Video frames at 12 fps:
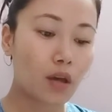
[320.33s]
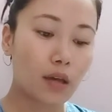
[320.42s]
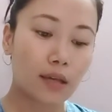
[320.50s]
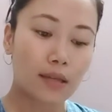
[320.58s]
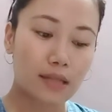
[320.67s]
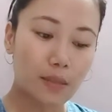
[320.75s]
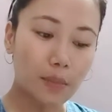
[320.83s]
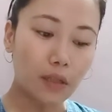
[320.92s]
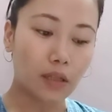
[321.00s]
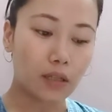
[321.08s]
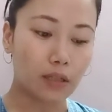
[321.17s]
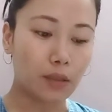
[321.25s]

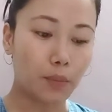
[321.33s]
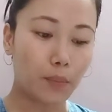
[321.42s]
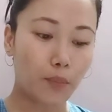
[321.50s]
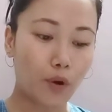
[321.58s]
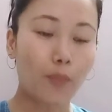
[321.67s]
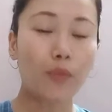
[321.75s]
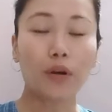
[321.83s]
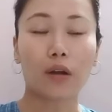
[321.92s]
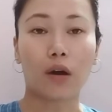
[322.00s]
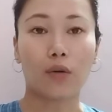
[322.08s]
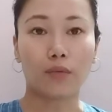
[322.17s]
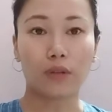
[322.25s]
Similarly, proper
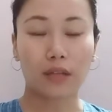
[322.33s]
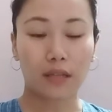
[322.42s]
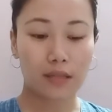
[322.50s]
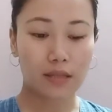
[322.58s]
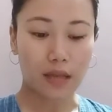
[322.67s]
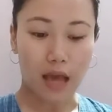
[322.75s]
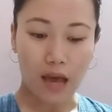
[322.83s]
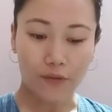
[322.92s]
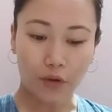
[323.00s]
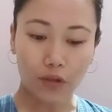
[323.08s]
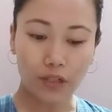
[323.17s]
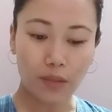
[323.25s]
noun is, I have
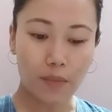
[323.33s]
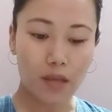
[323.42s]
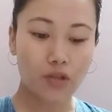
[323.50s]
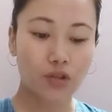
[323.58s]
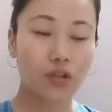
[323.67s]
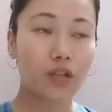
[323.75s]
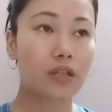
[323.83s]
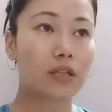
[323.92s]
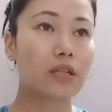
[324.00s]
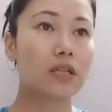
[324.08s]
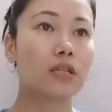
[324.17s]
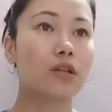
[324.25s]
already mentioned, it
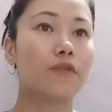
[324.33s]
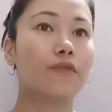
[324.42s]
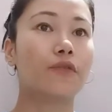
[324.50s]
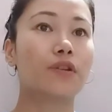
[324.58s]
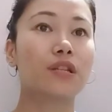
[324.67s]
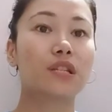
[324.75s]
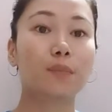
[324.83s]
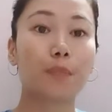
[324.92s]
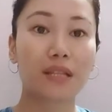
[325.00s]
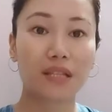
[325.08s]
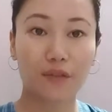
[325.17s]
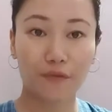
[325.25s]
is for
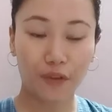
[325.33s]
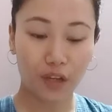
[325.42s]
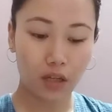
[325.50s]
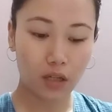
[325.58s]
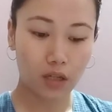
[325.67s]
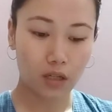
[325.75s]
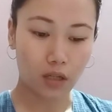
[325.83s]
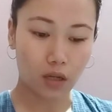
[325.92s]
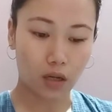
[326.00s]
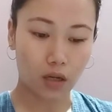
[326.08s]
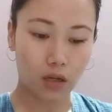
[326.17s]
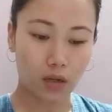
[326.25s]
specific
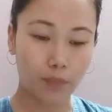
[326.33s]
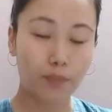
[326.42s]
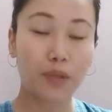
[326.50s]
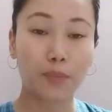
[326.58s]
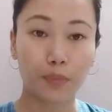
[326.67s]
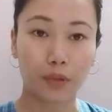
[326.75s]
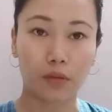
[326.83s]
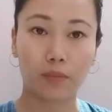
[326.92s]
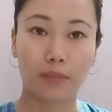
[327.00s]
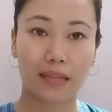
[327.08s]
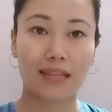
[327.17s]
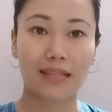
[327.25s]
people,
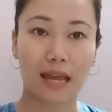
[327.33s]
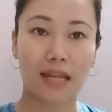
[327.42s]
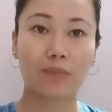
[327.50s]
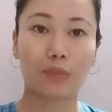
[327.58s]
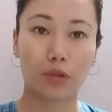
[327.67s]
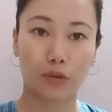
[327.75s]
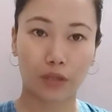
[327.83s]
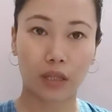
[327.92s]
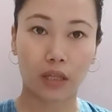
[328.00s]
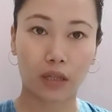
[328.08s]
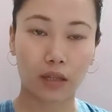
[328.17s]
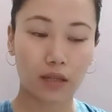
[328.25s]
place, animal or
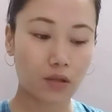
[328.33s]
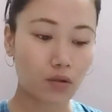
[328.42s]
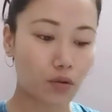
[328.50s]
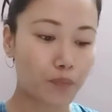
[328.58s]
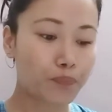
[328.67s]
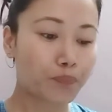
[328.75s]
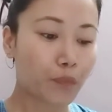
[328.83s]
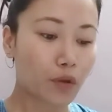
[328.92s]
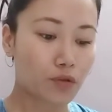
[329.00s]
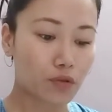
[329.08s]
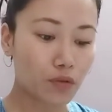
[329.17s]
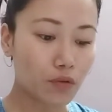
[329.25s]
thing. Yes or no?
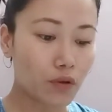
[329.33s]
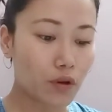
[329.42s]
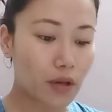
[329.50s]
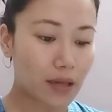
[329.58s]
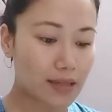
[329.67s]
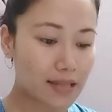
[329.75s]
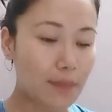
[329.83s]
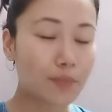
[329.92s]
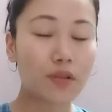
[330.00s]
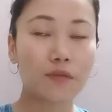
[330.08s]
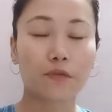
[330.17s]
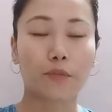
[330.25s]
So,
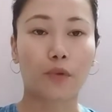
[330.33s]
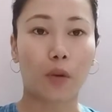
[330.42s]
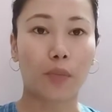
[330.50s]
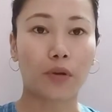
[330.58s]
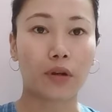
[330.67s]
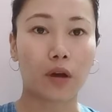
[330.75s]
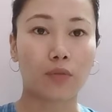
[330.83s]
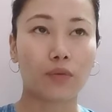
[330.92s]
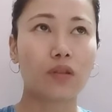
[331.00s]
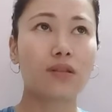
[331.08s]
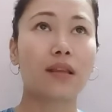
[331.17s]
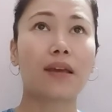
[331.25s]
examples for proper noun
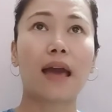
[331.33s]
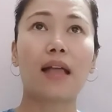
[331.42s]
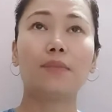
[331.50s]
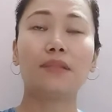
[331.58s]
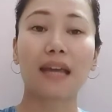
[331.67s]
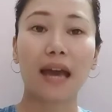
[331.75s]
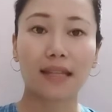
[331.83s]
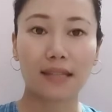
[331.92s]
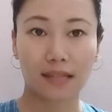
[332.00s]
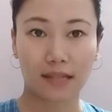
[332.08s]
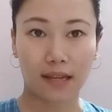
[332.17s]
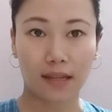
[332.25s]
is like Albert
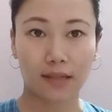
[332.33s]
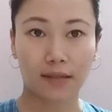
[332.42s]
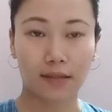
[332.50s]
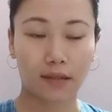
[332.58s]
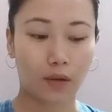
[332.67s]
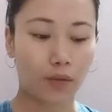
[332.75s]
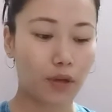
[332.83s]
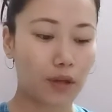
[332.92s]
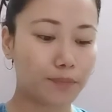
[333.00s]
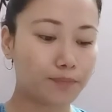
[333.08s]
Einstein. Okay.